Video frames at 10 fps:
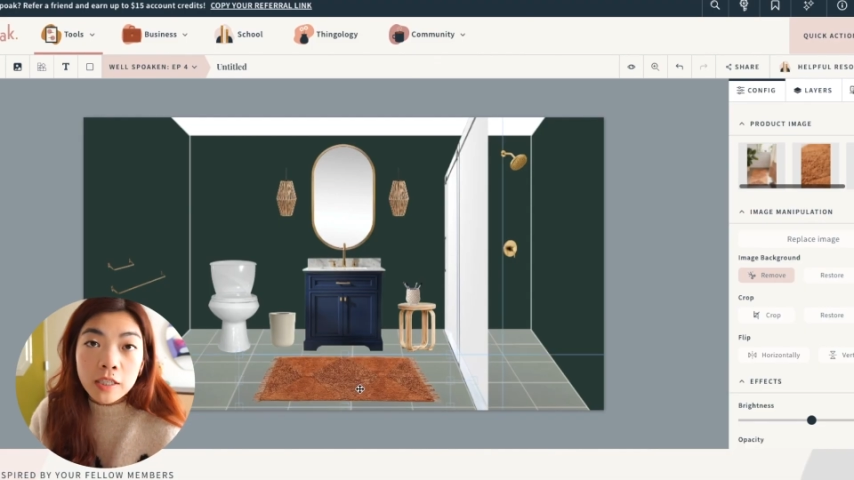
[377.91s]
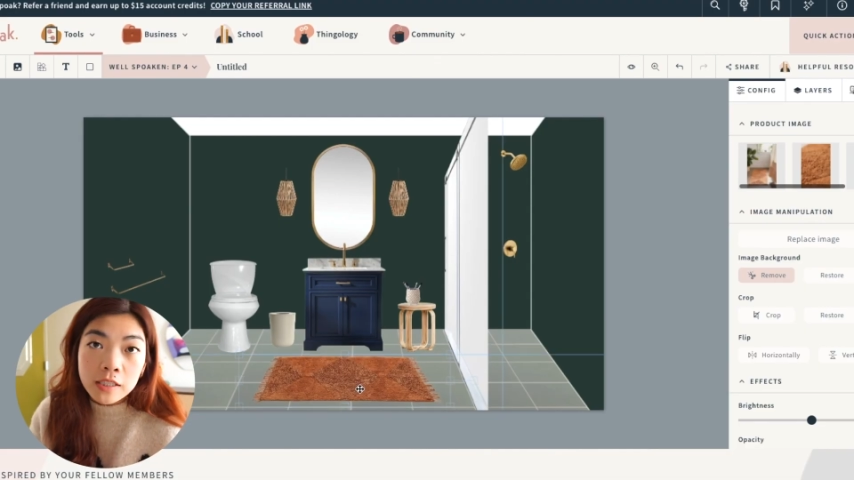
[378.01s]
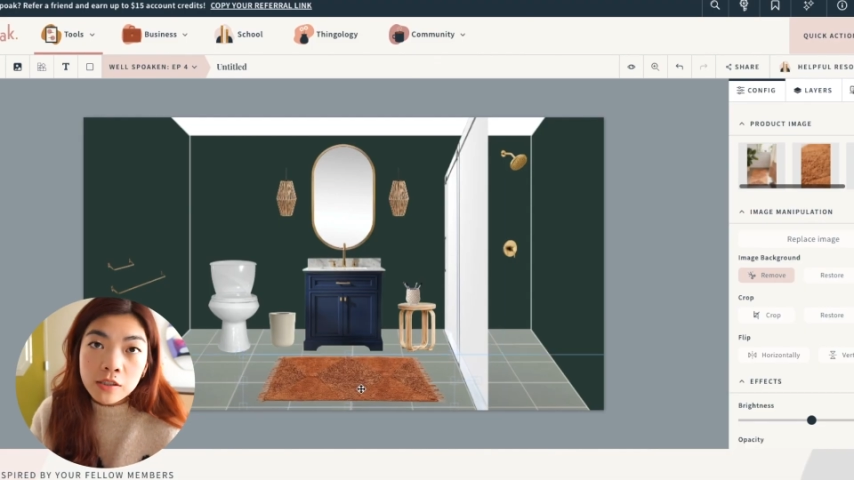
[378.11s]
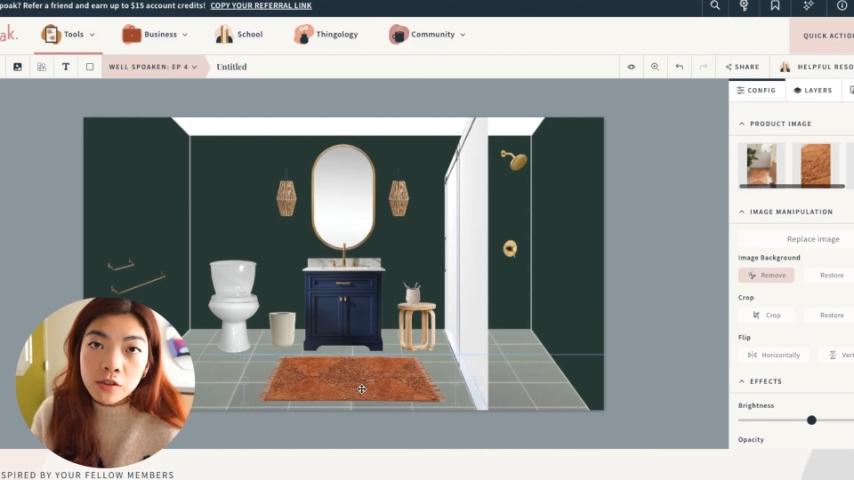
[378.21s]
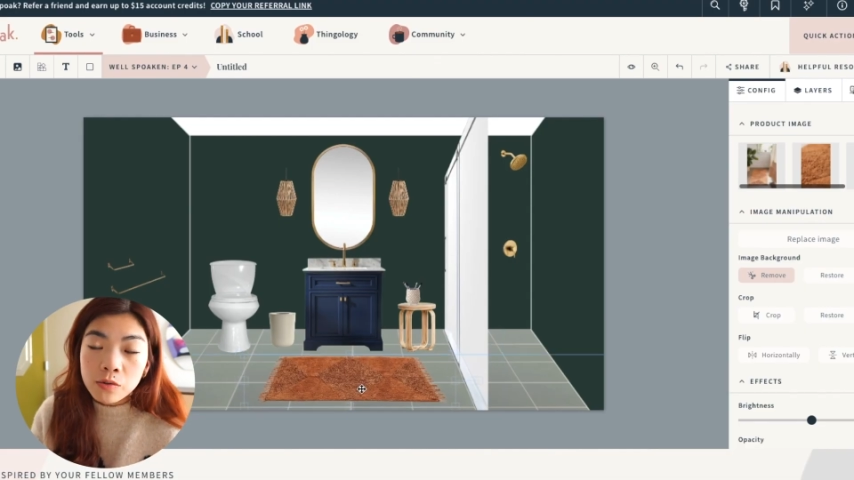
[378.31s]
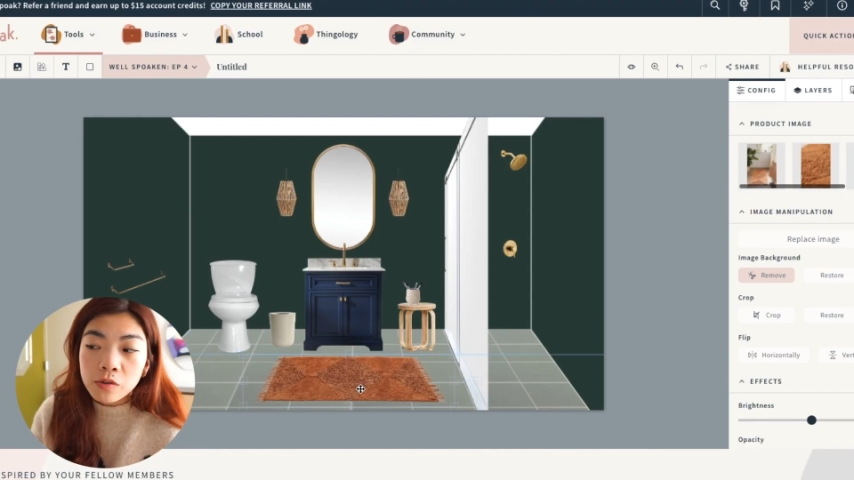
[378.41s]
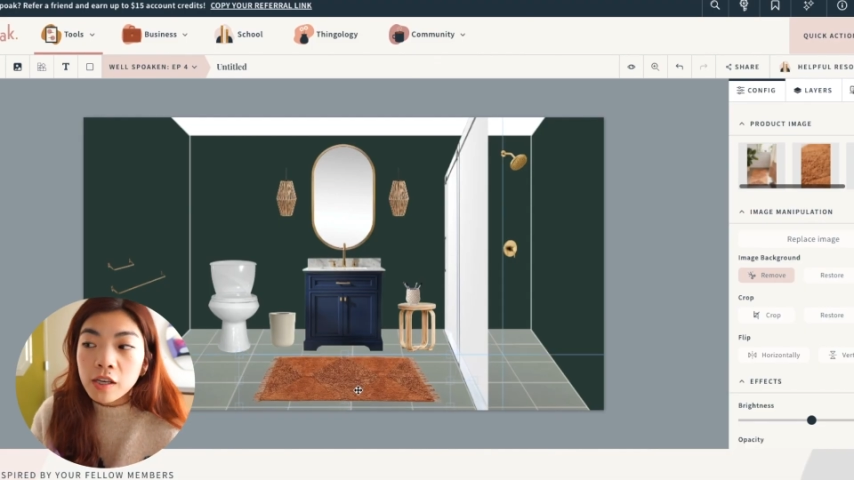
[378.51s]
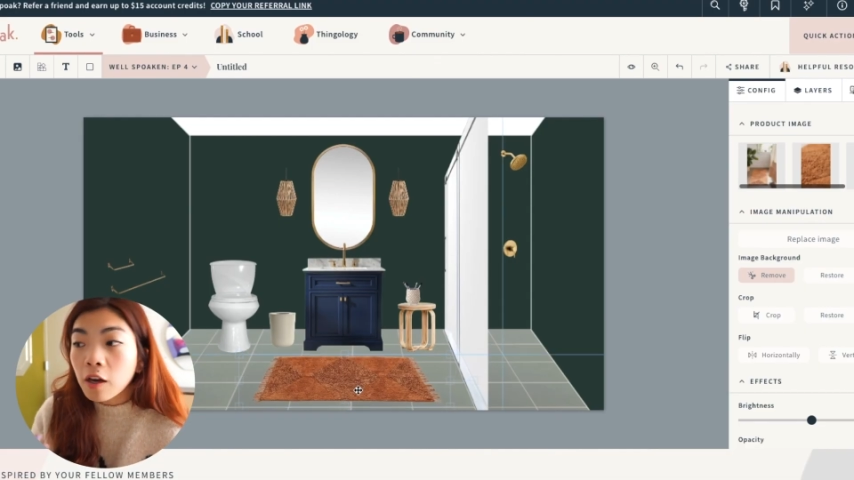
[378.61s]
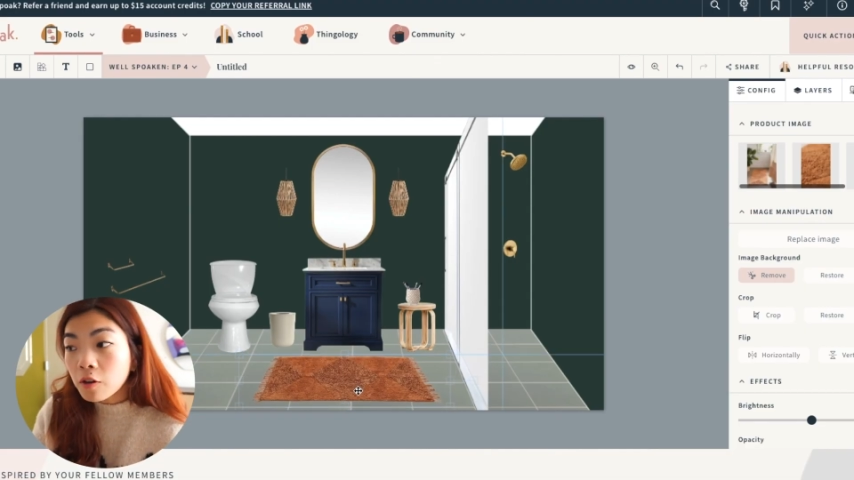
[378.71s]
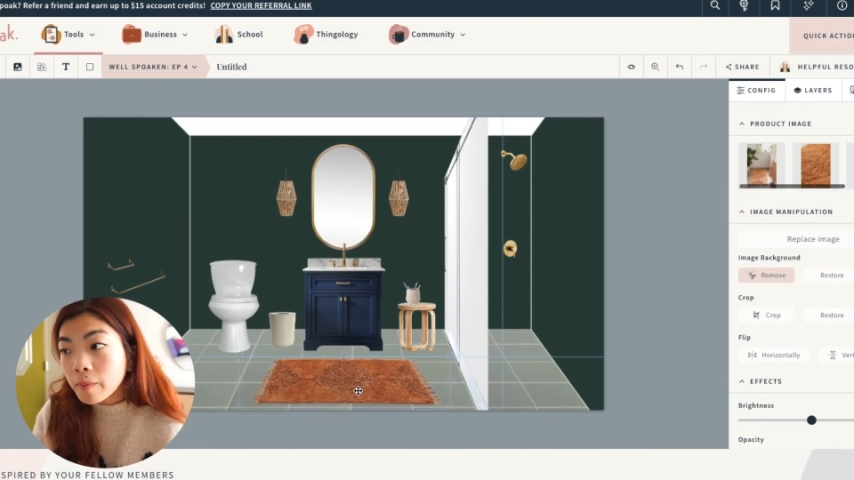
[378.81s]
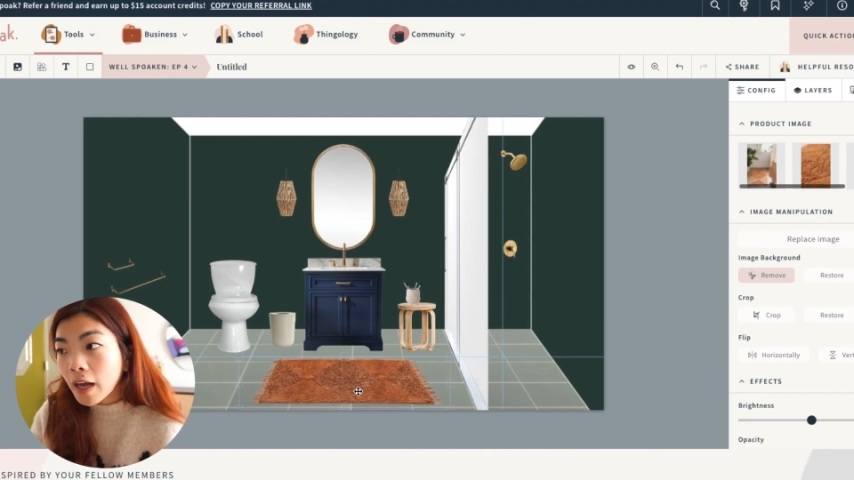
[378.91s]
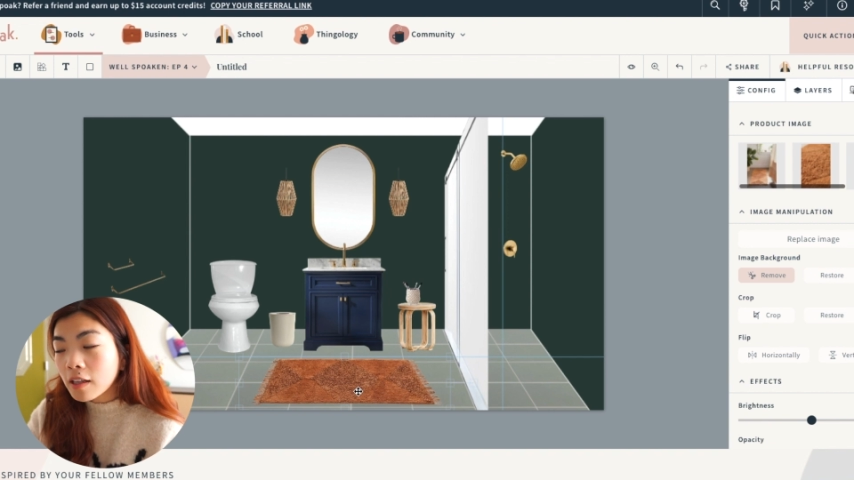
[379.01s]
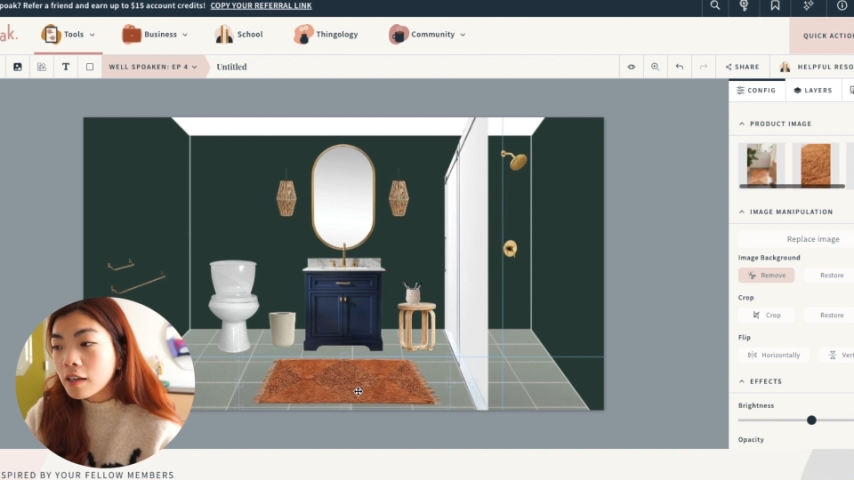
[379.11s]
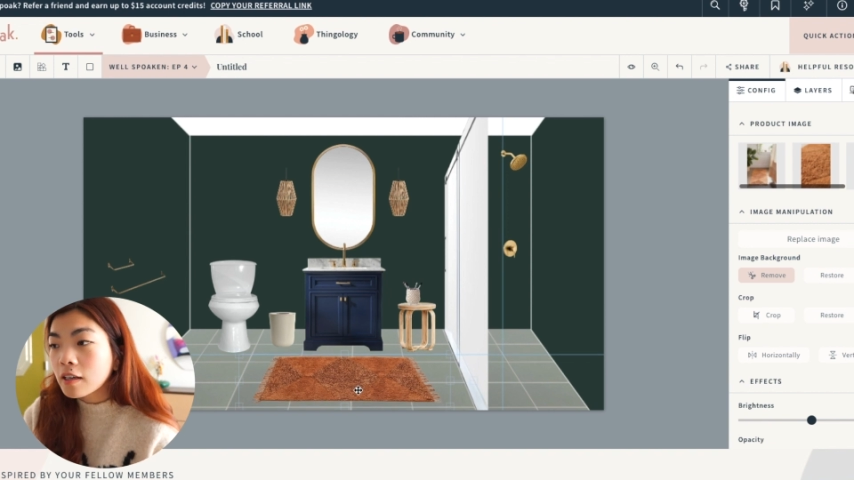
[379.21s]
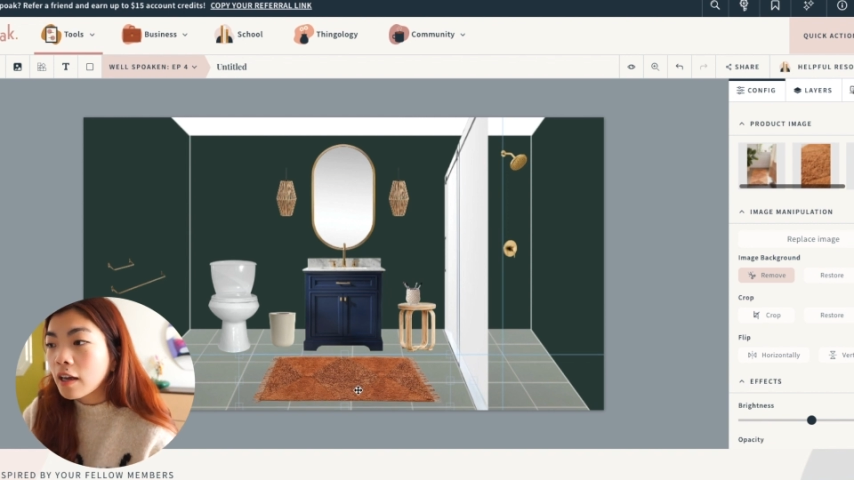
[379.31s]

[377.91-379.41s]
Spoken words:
into the color palette,